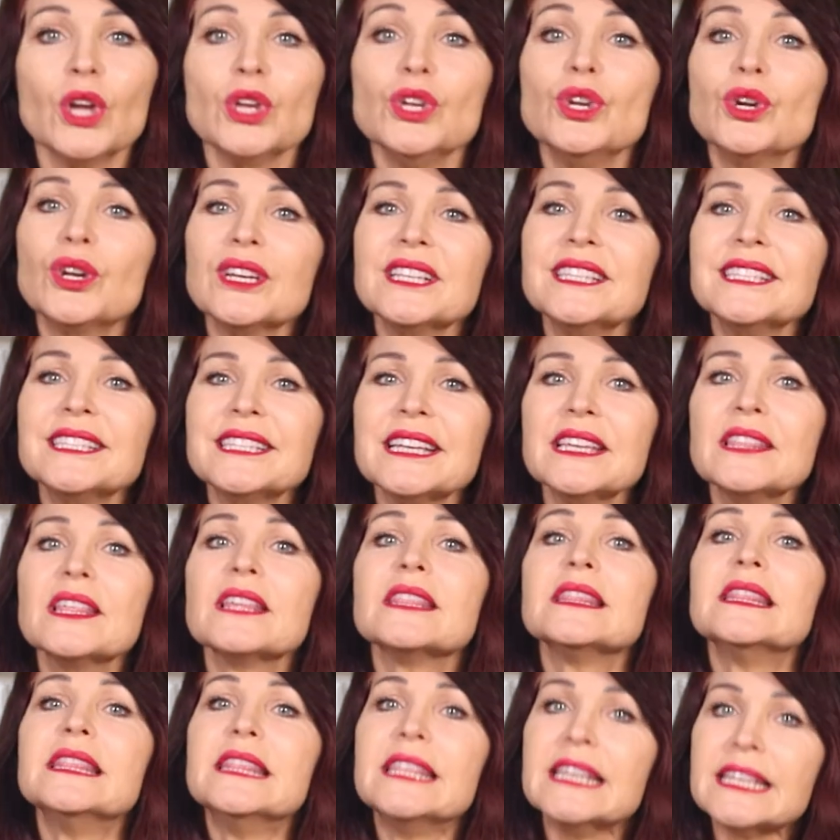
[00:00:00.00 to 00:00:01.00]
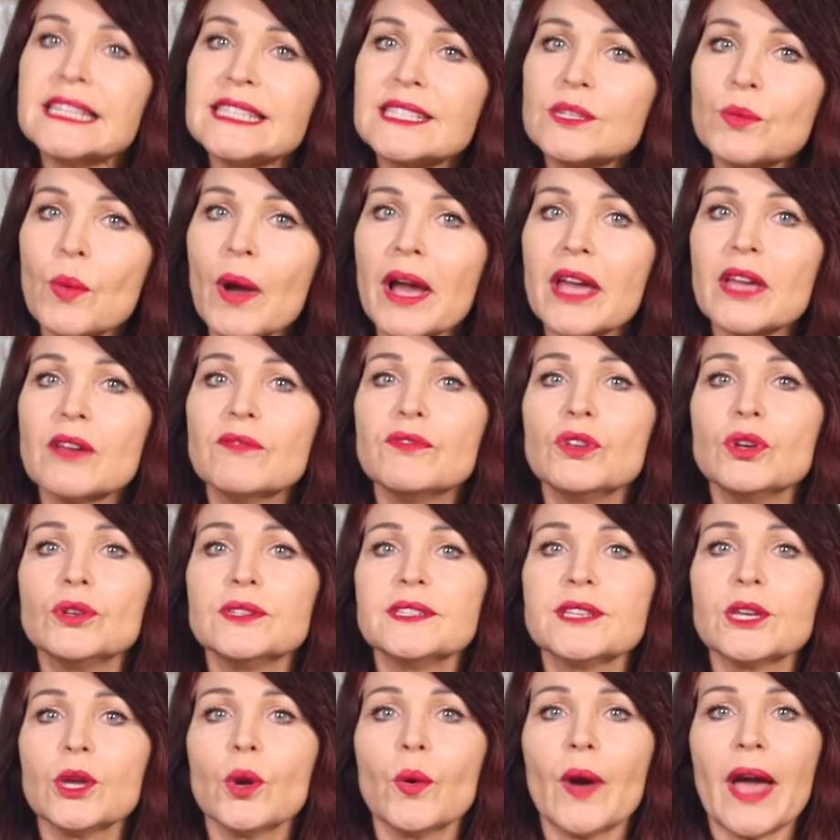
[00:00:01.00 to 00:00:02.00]
You can see that this way of
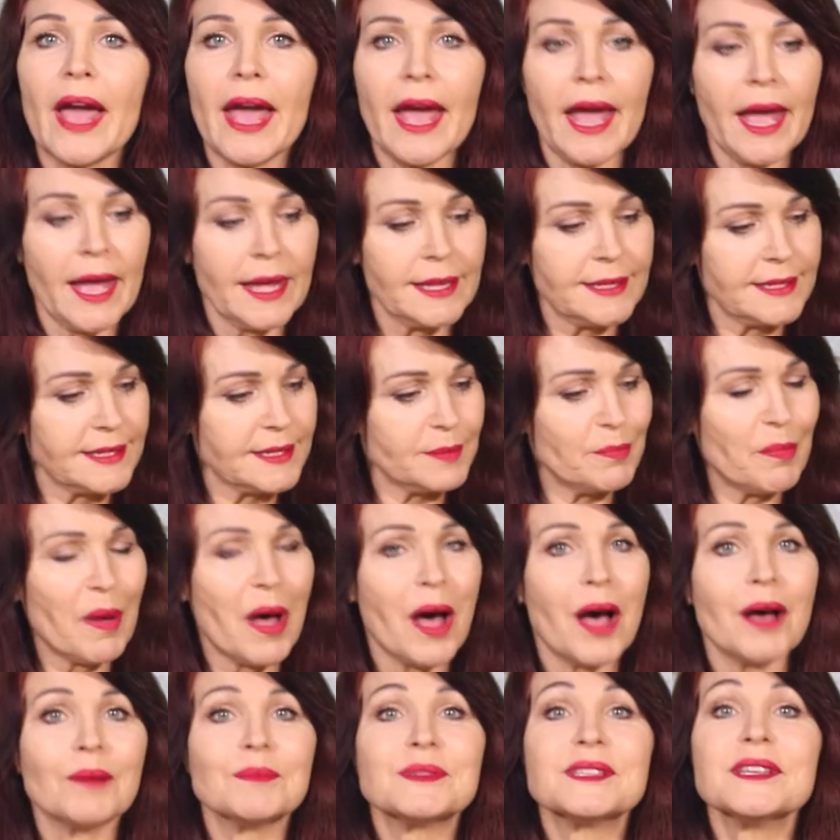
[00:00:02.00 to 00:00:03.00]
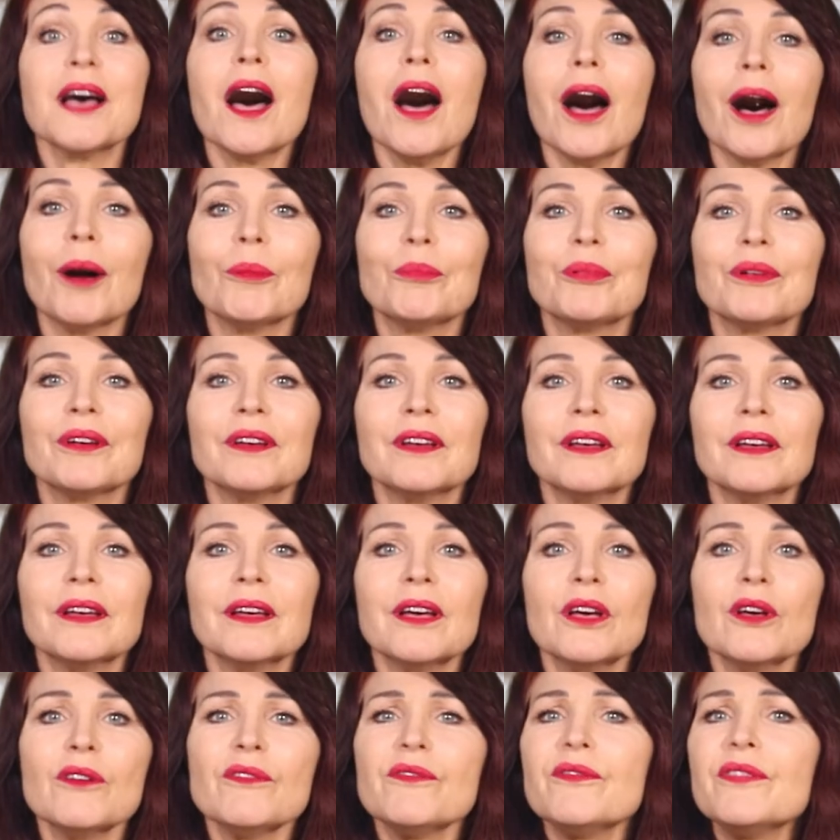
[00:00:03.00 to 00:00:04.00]
using your hands, palms up,
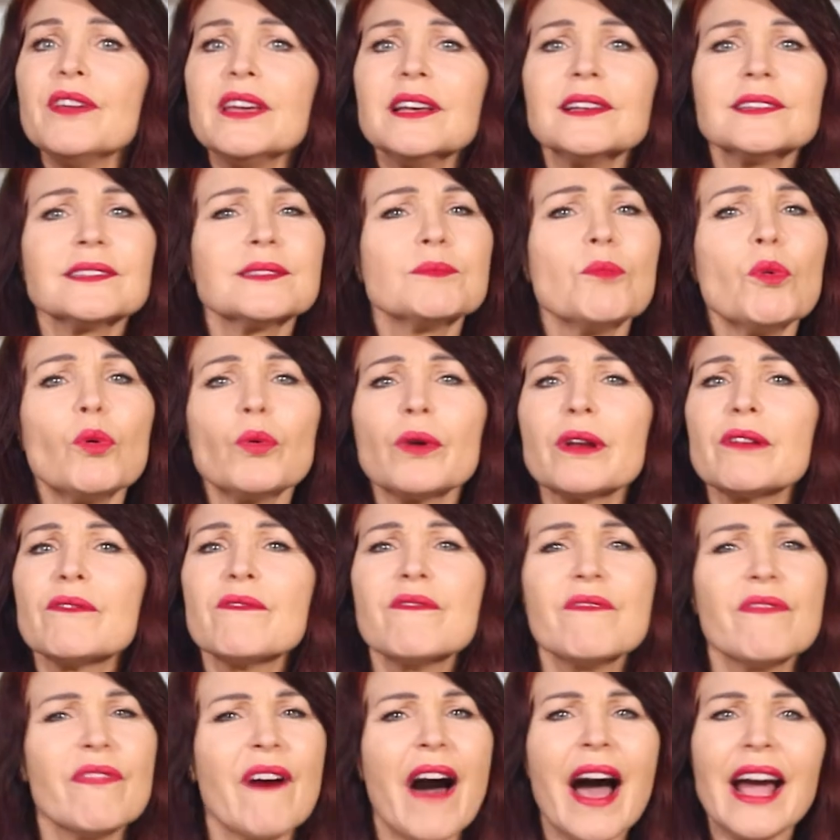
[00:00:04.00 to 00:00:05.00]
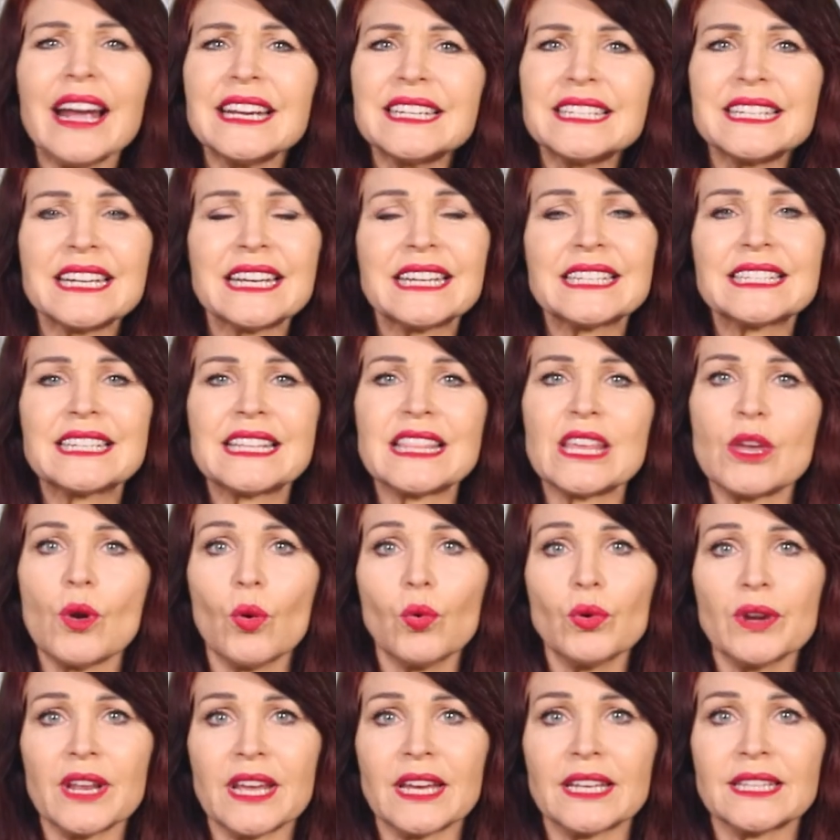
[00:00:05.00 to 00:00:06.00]
feels more inviting to the
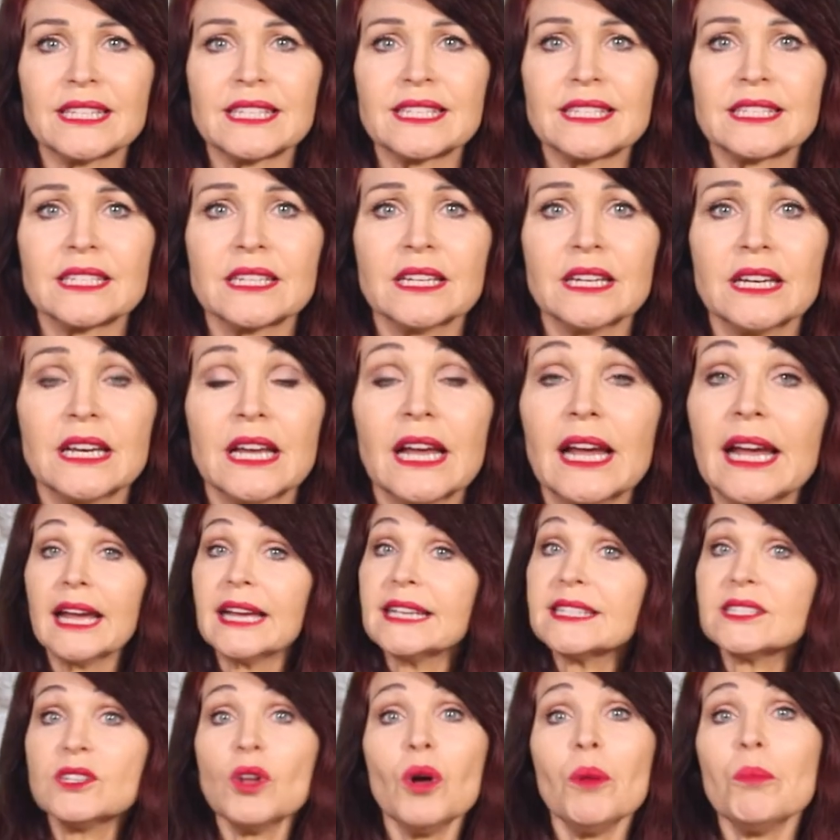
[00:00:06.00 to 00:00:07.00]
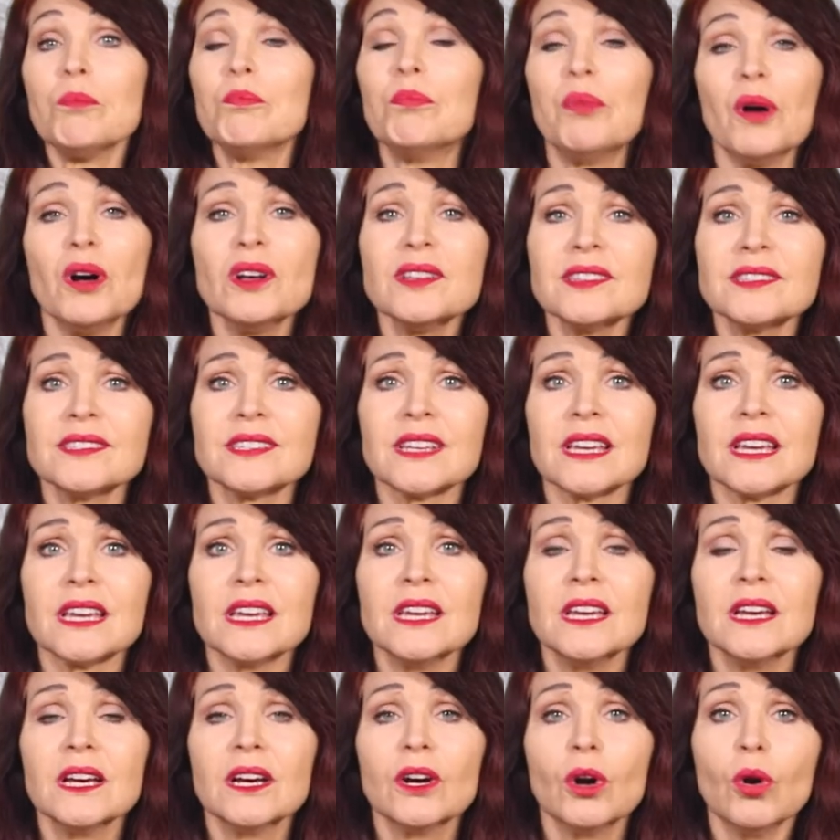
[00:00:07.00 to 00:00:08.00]
audience. It's not
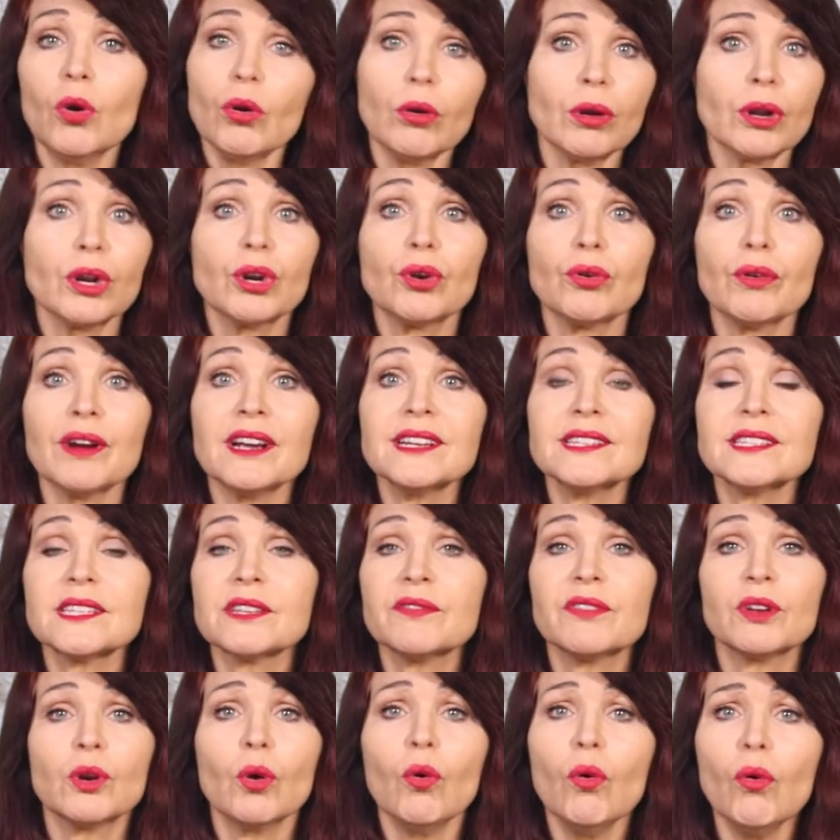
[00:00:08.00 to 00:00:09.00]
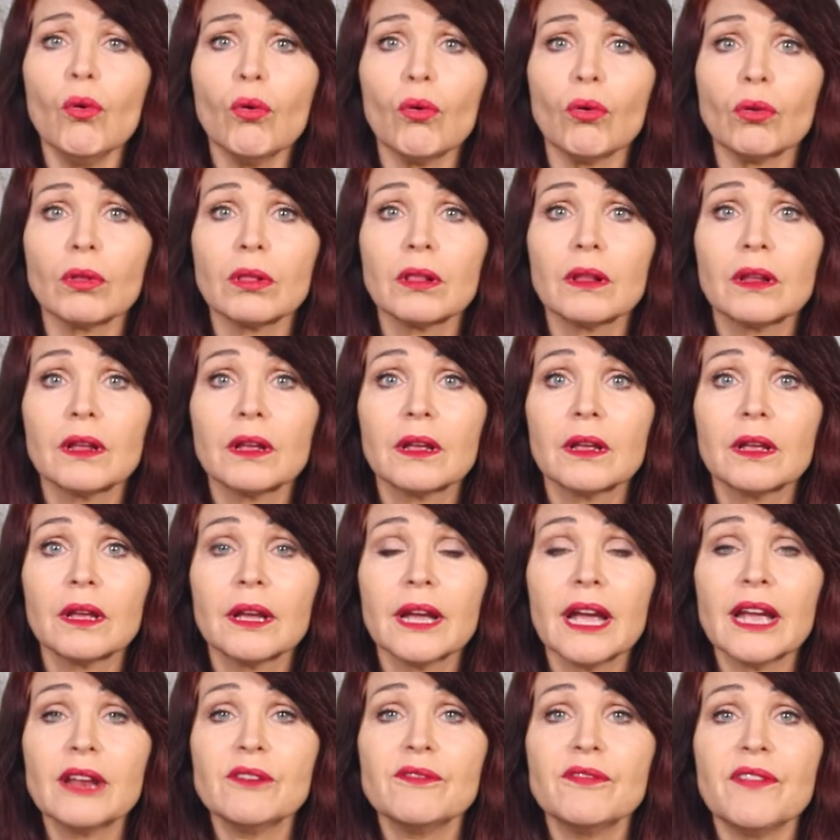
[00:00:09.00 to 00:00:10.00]
bossy or aggressive at all.
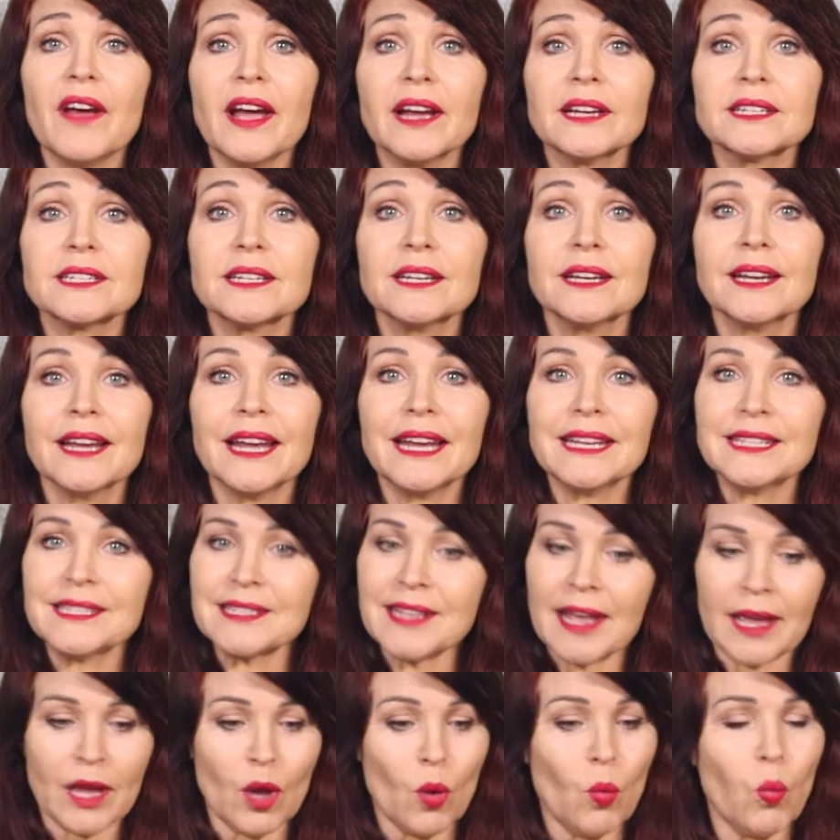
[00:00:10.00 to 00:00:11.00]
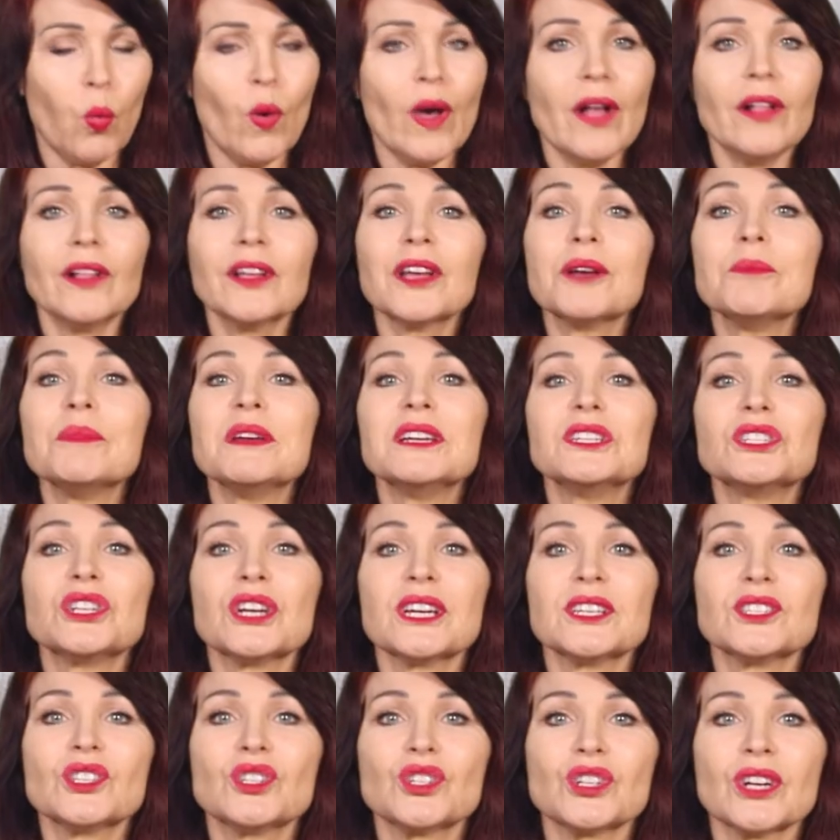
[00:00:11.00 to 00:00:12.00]
In fact, it's like a welcoming
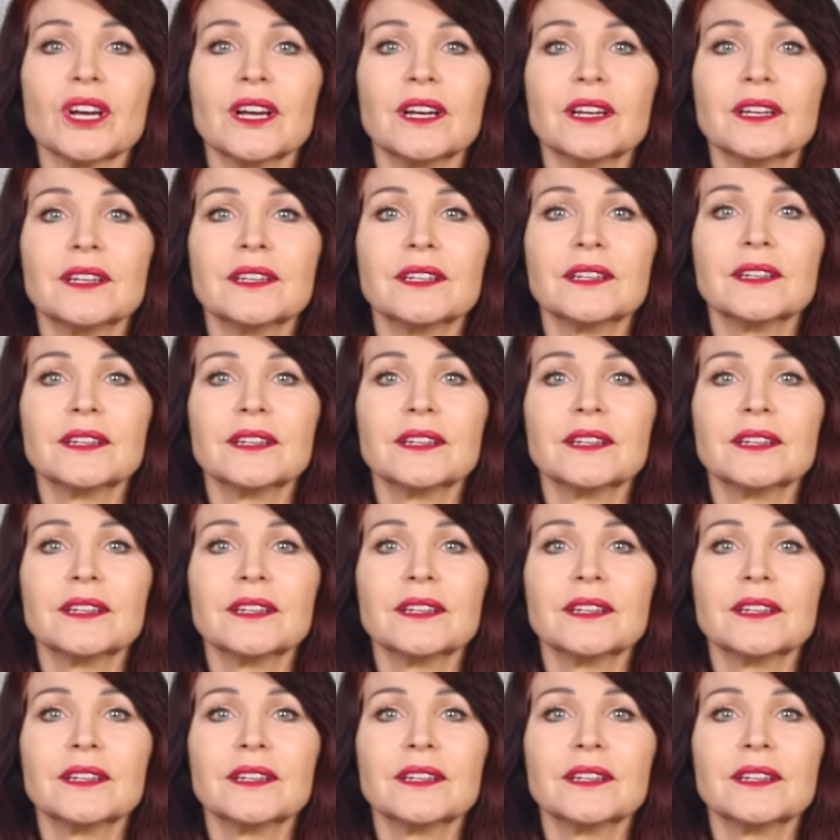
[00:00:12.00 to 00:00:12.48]
gesture.